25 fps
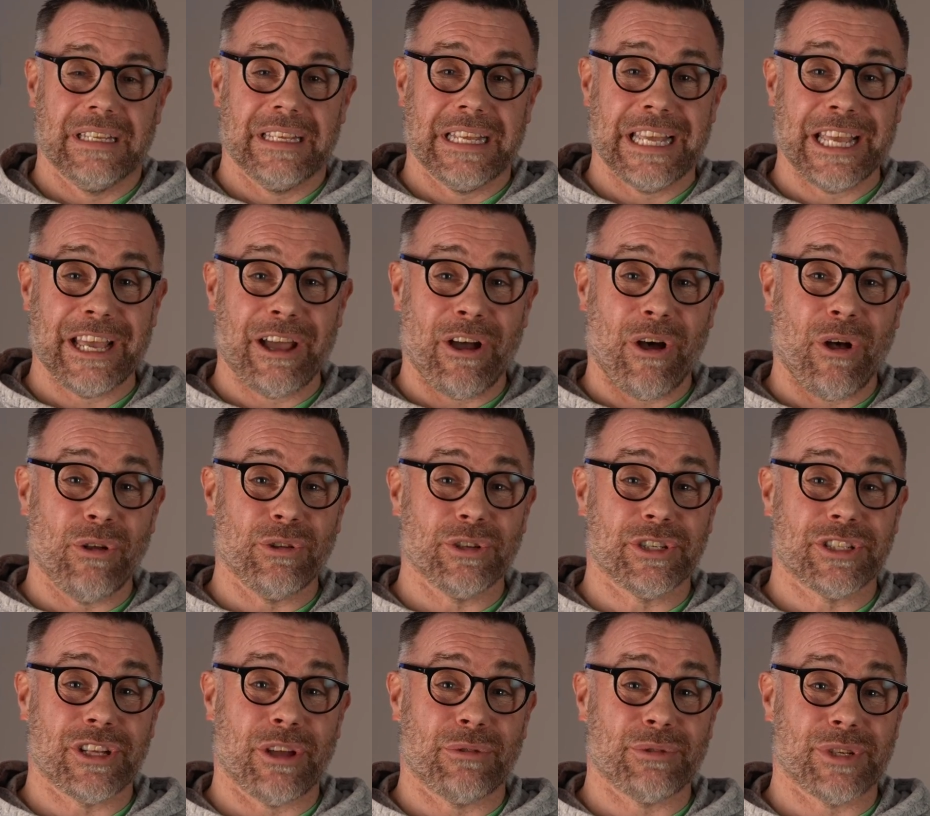It
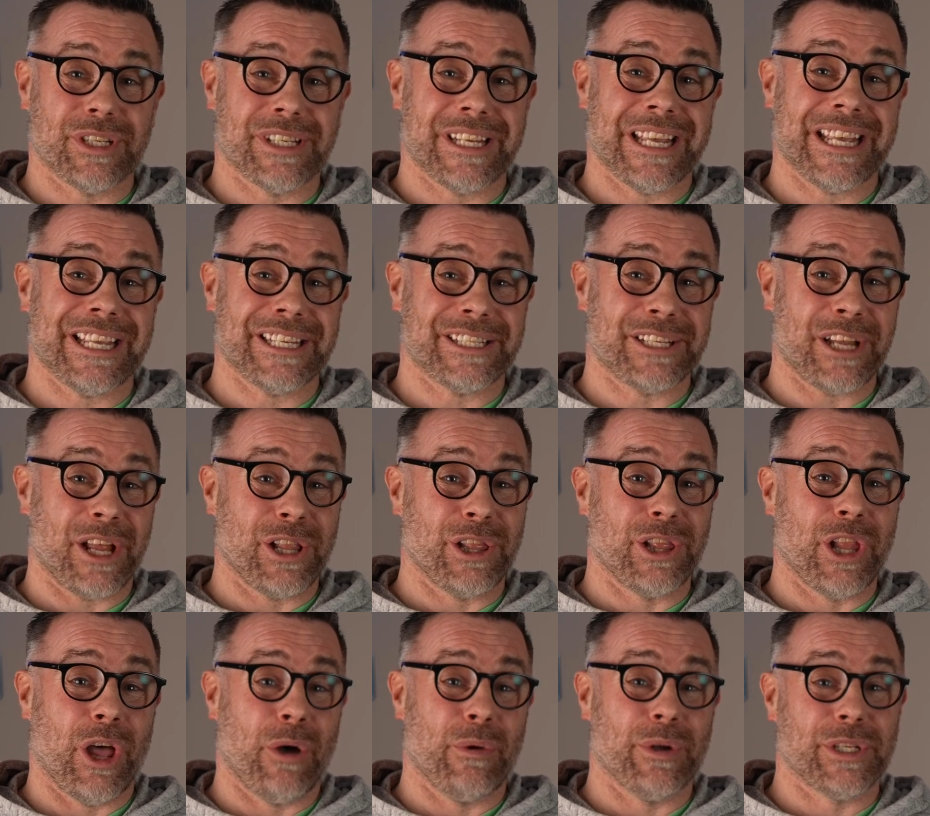also sits
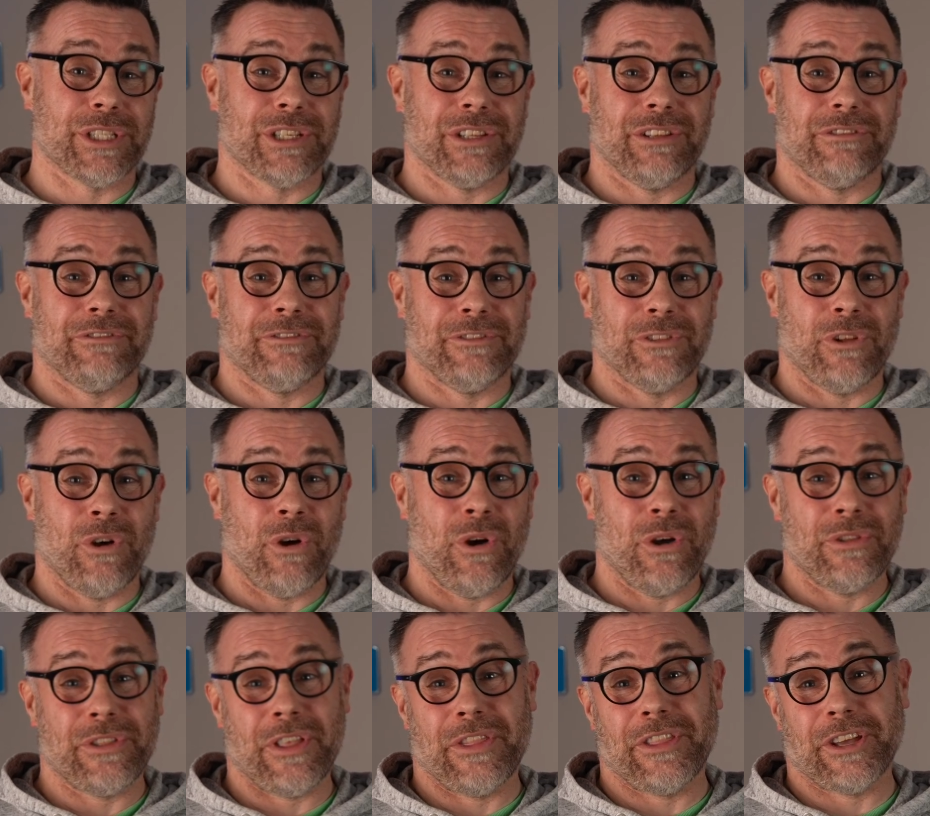lower to the
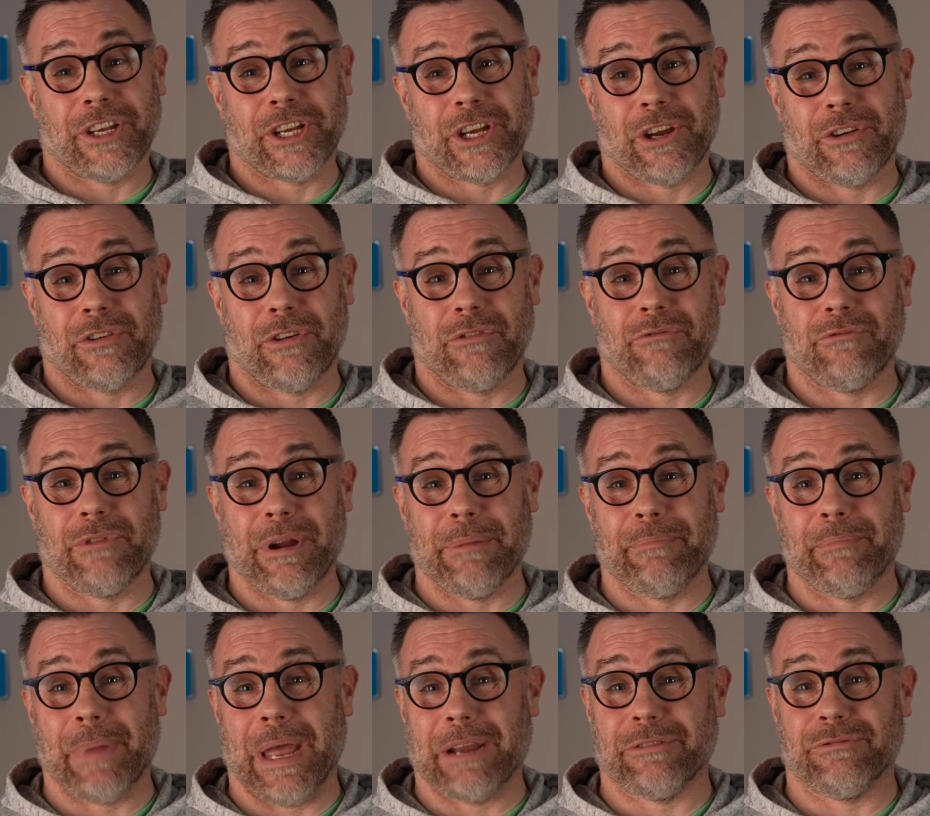floor than the current
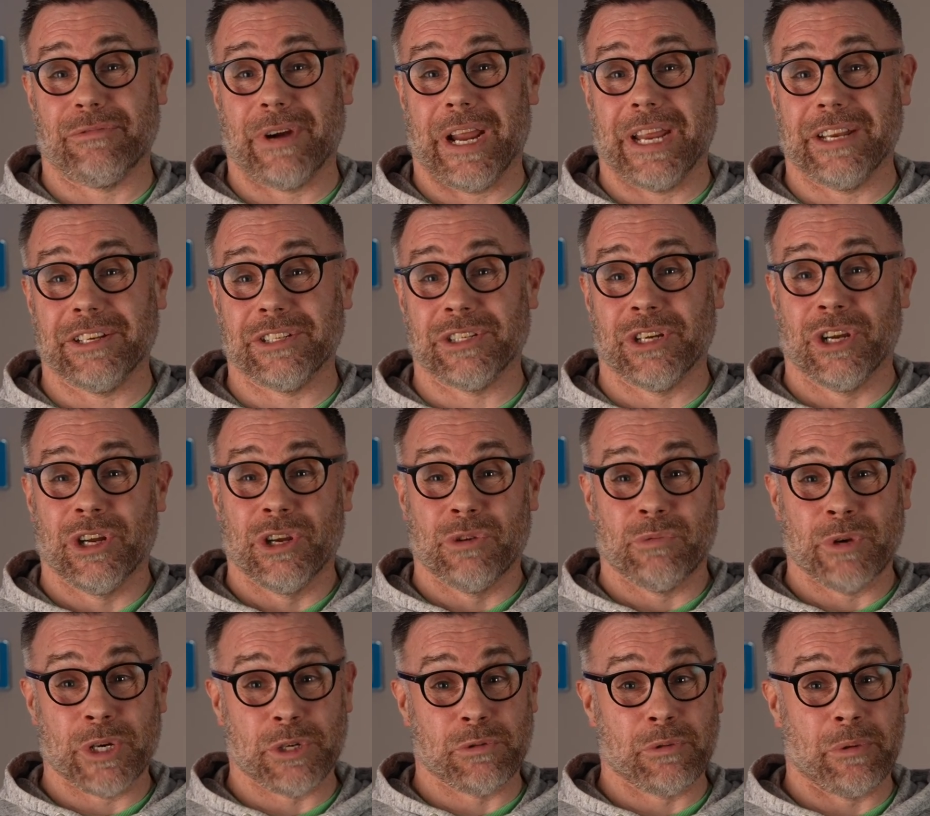rib bed range,
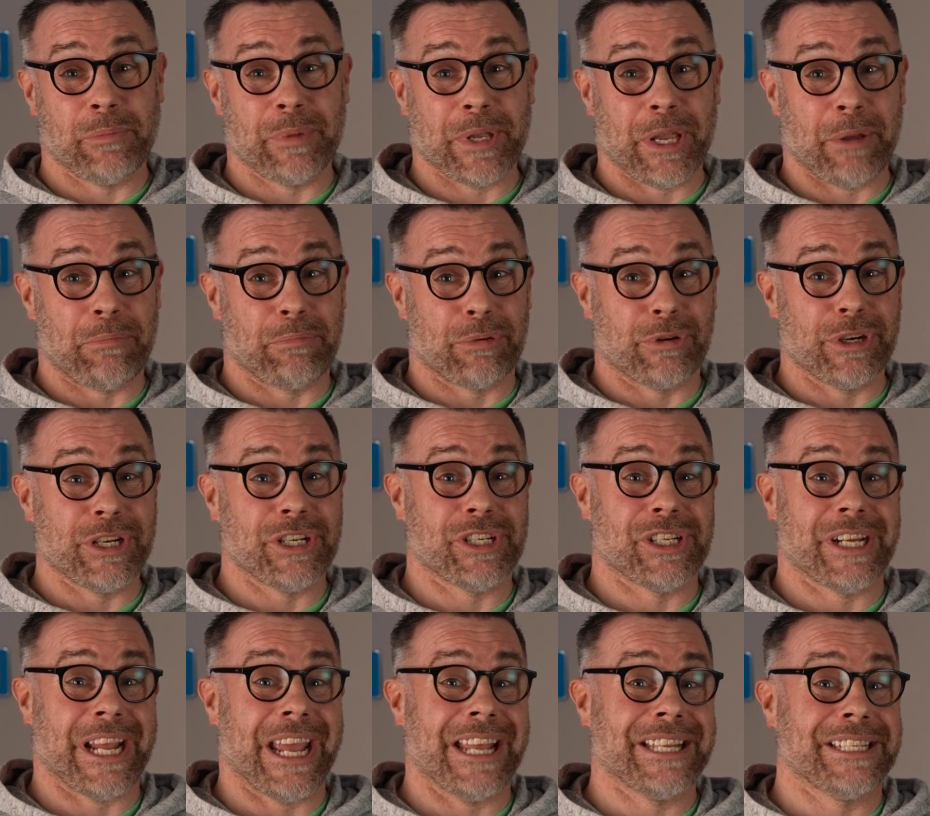which will be
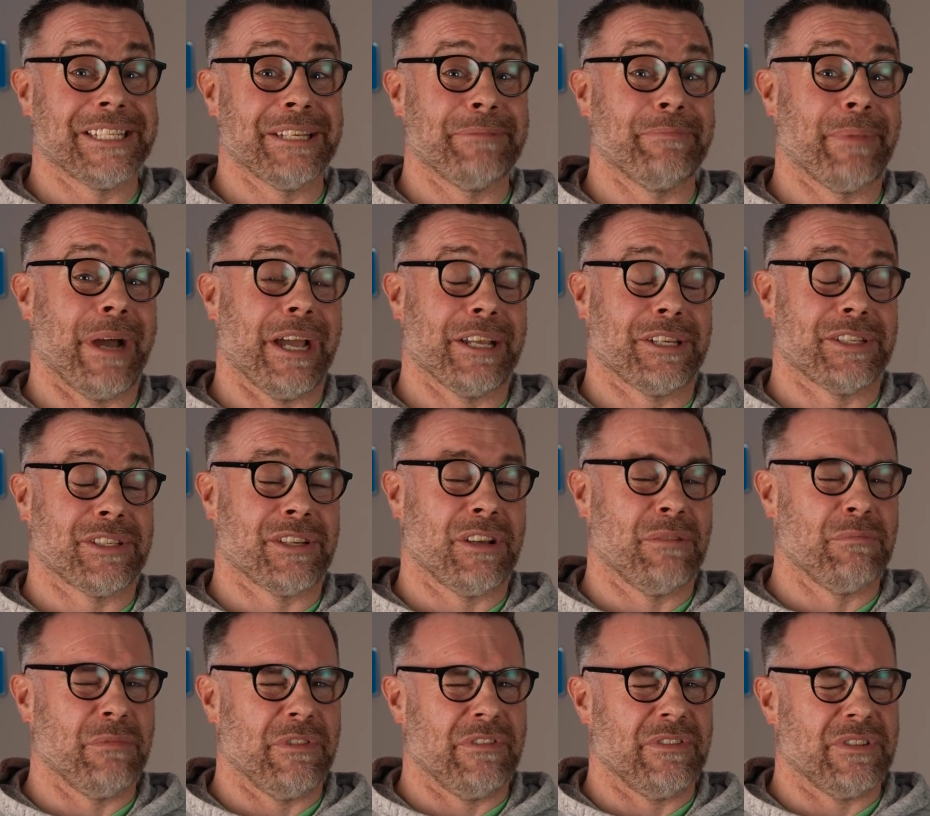appreciated by
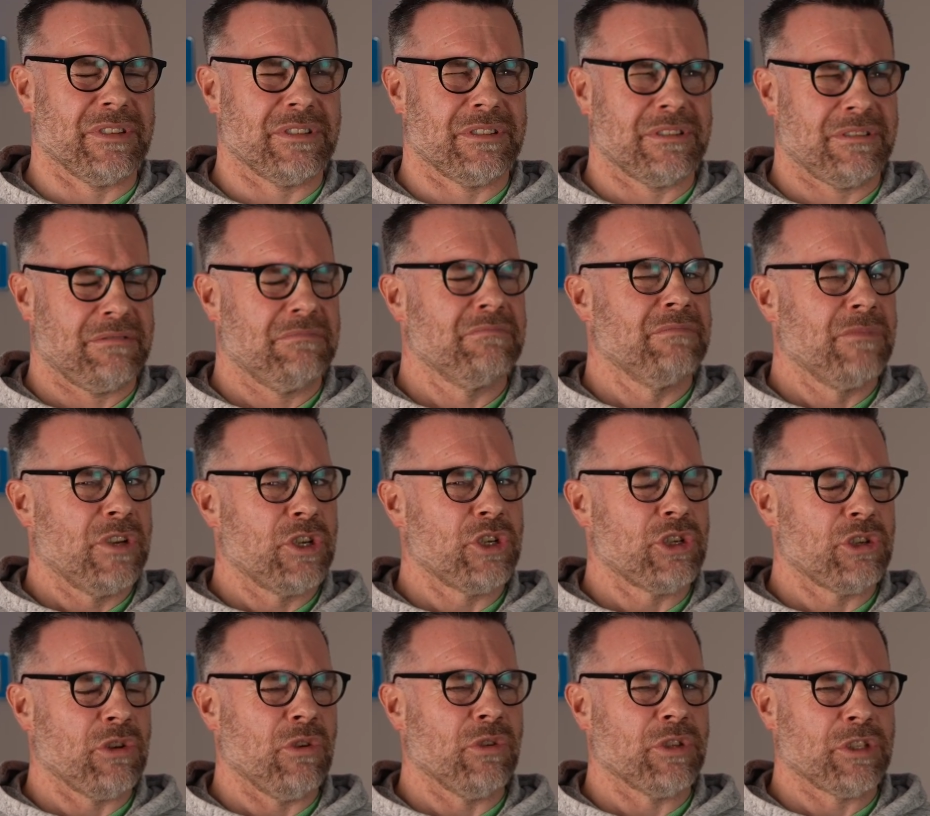some of us
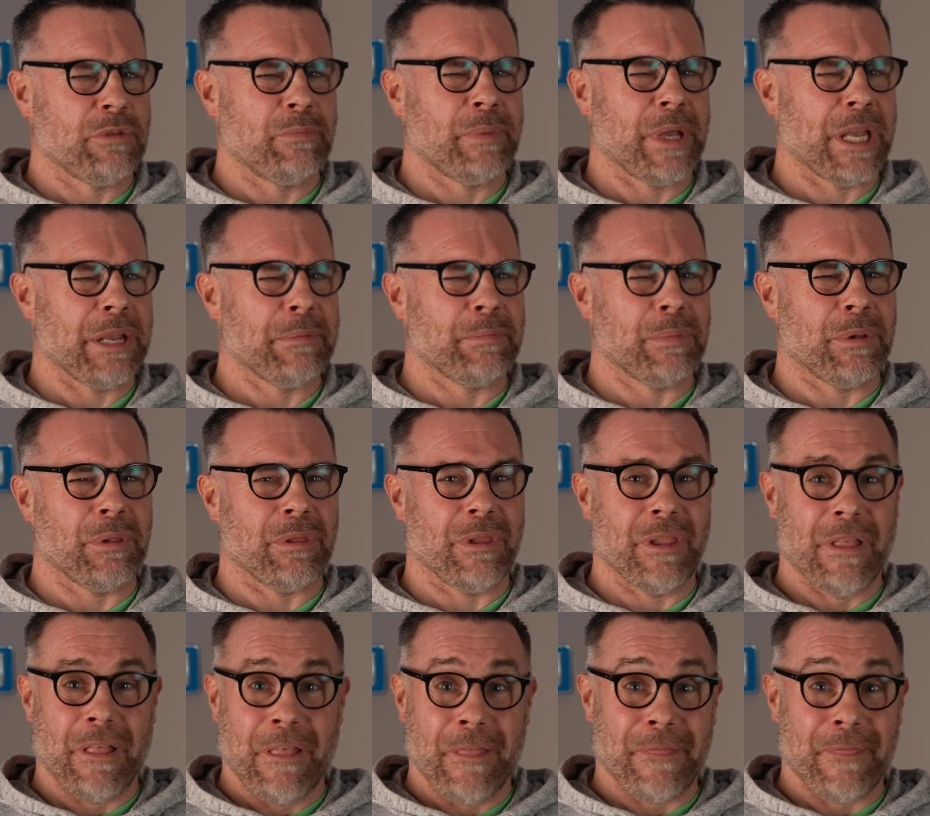shorter people.